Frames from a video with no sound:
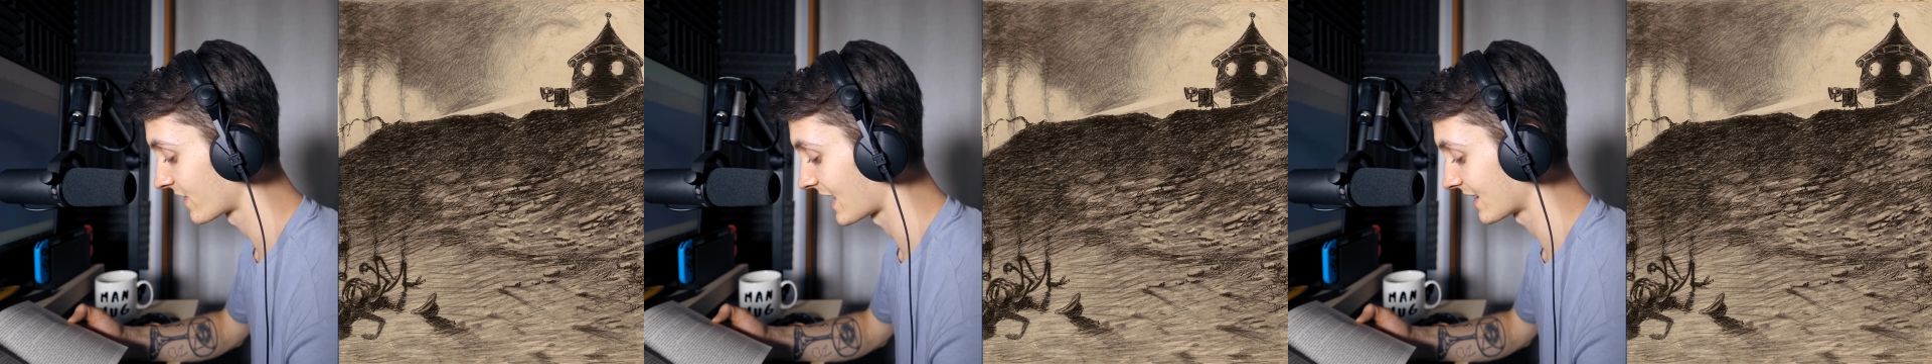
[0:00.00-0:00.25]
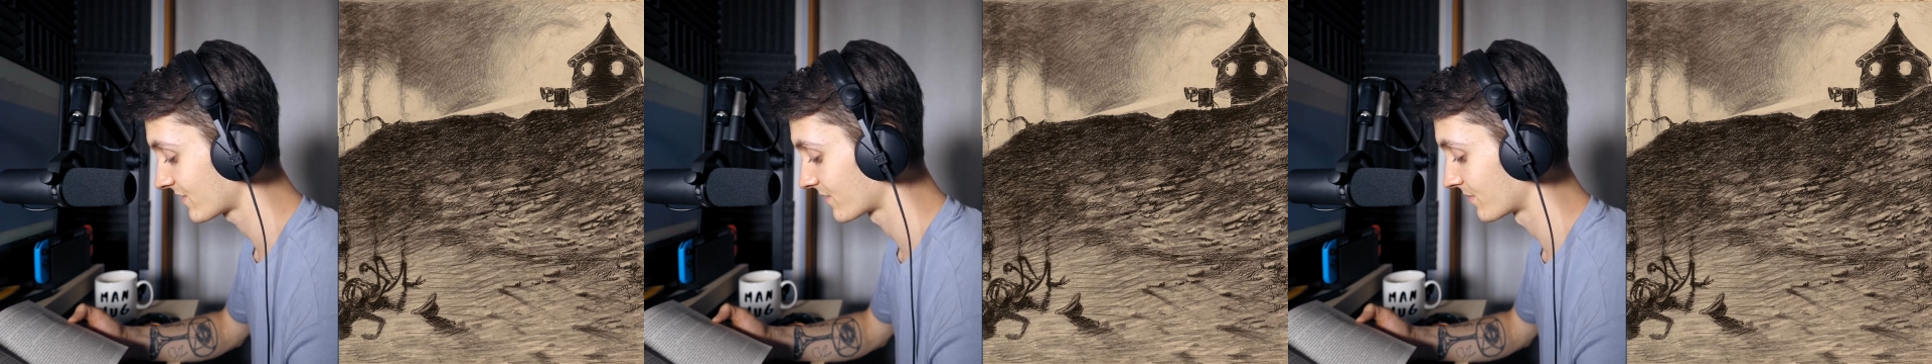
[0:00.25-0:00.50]

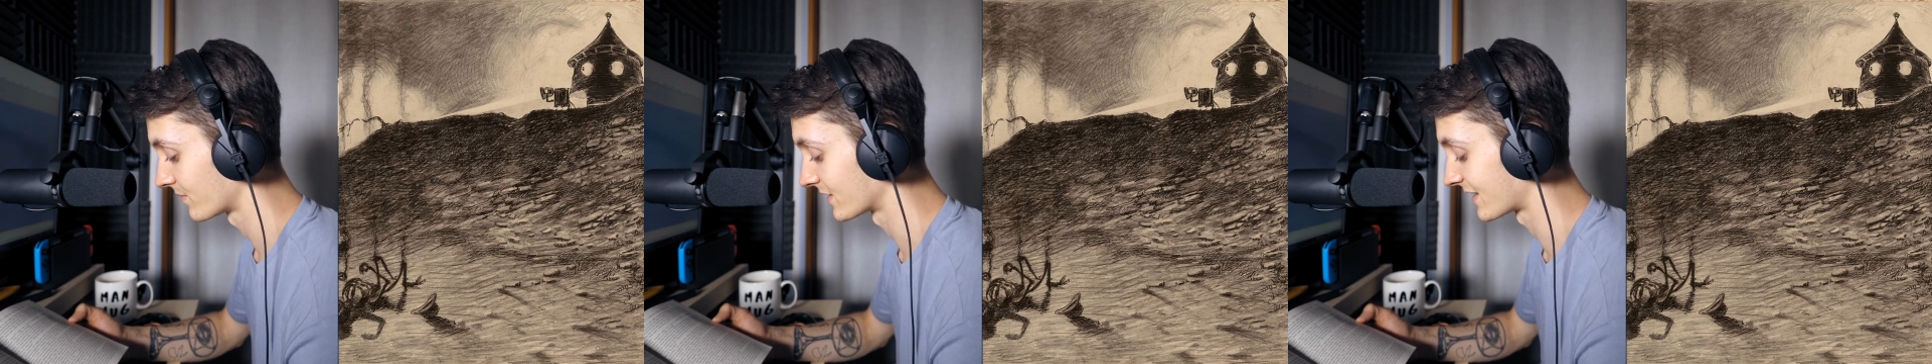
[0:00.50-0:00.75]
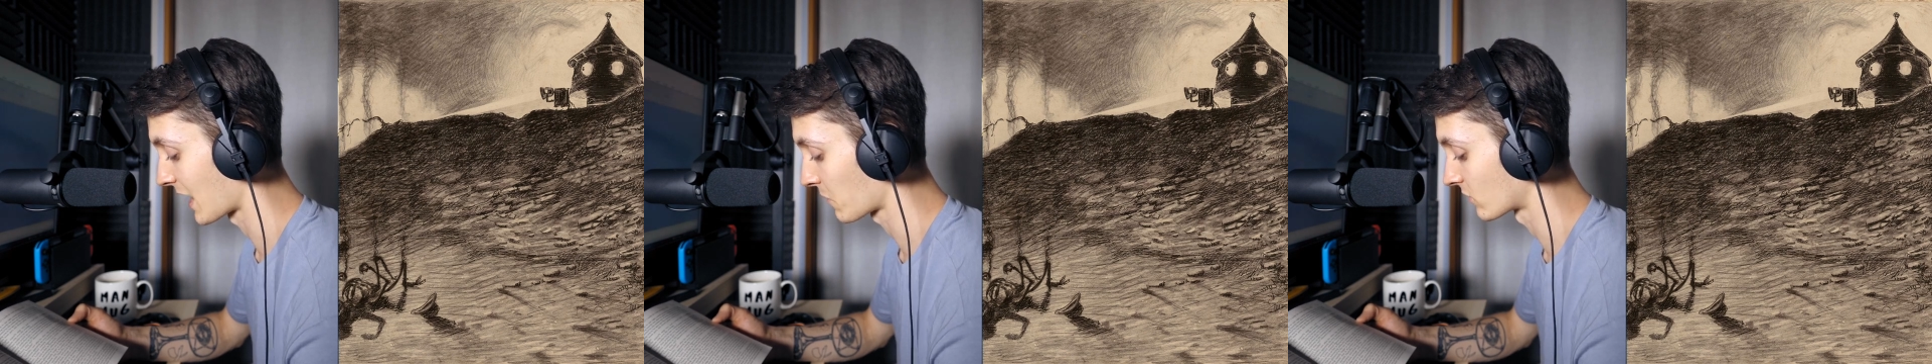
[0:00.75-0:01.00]
that, the
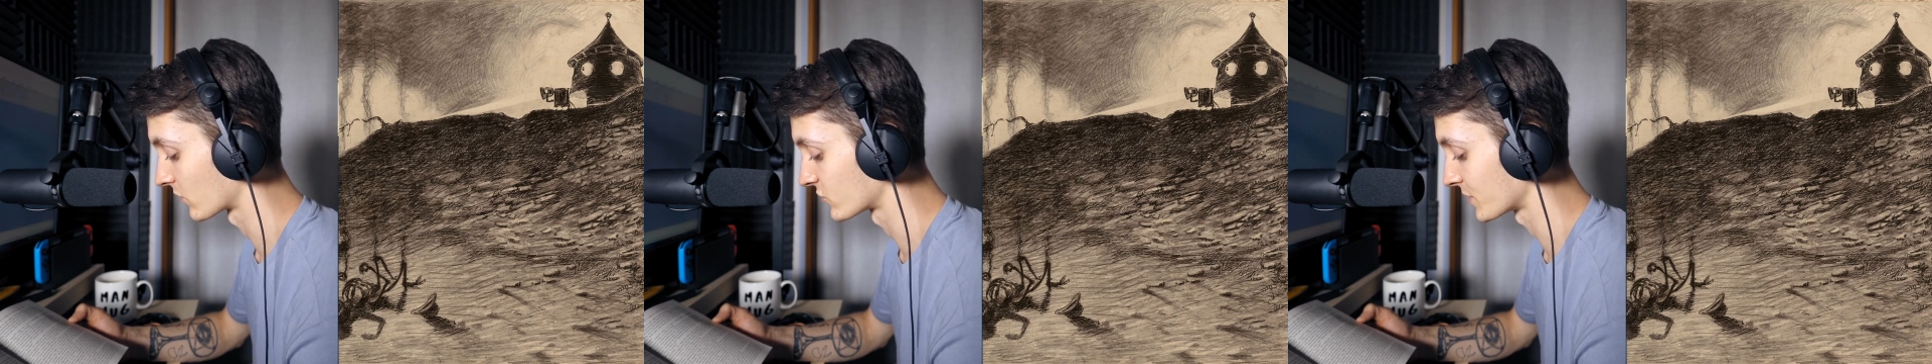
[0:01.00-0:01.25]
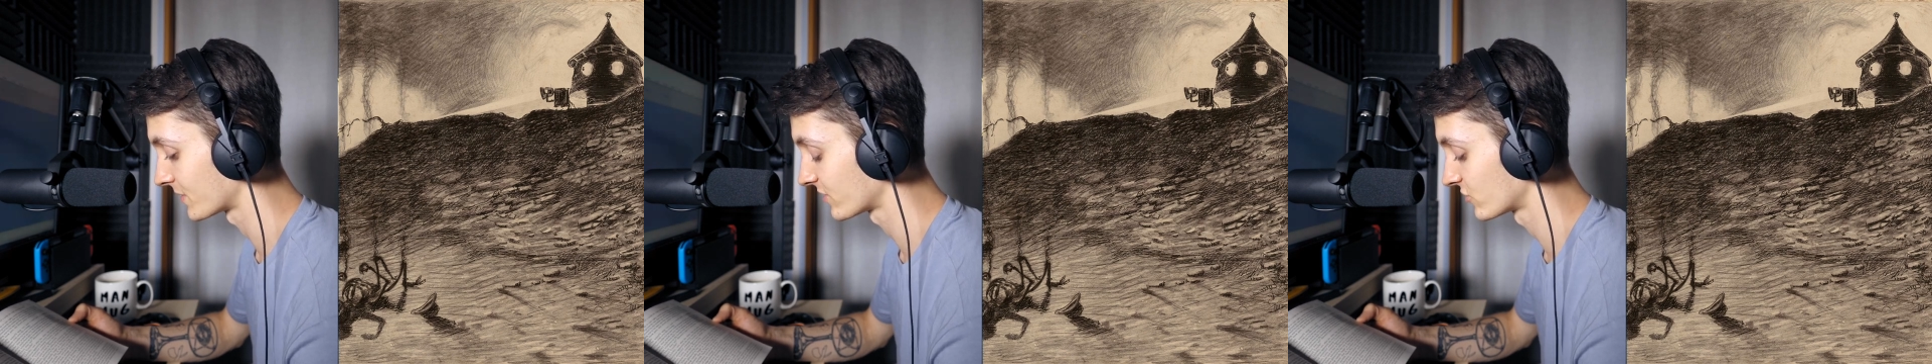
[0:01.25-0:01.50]
tower of
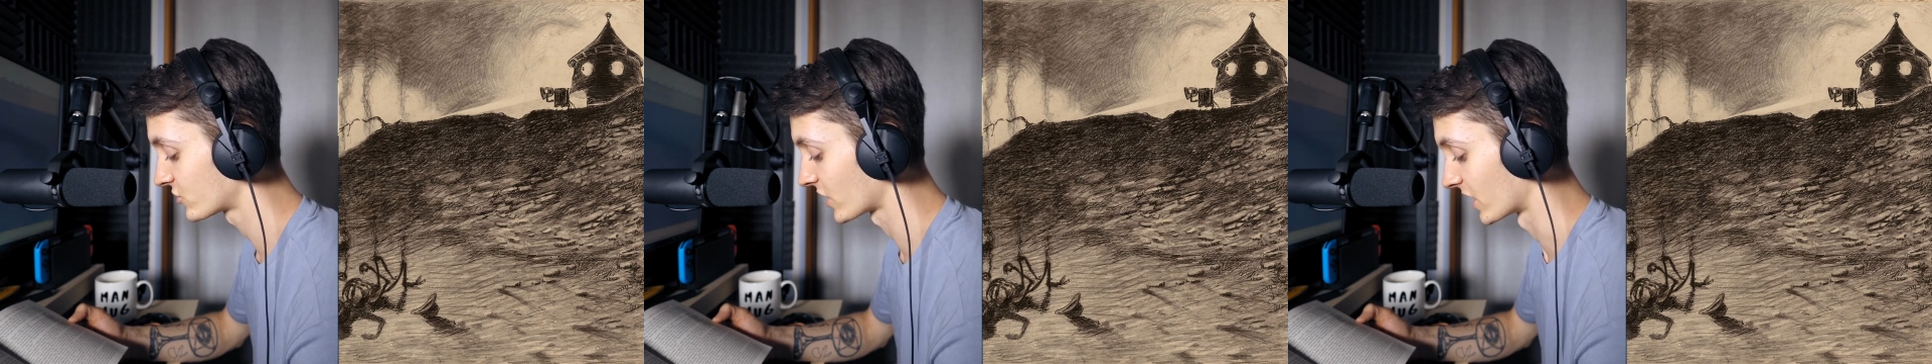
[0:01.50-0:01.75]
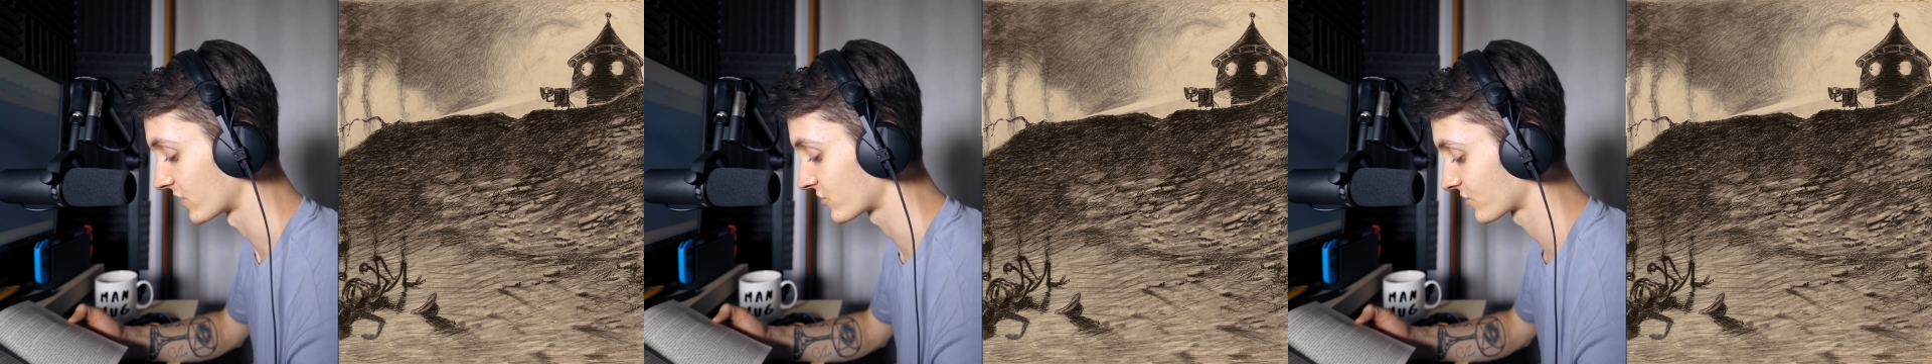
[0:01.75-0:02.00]
Shepperton
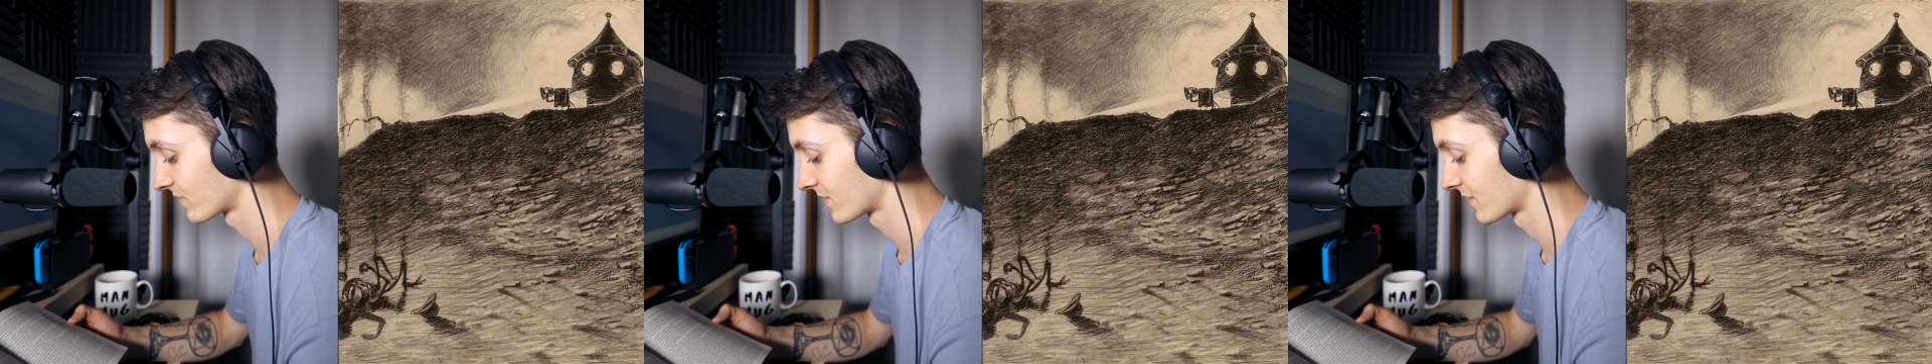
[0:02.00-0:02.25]
Church.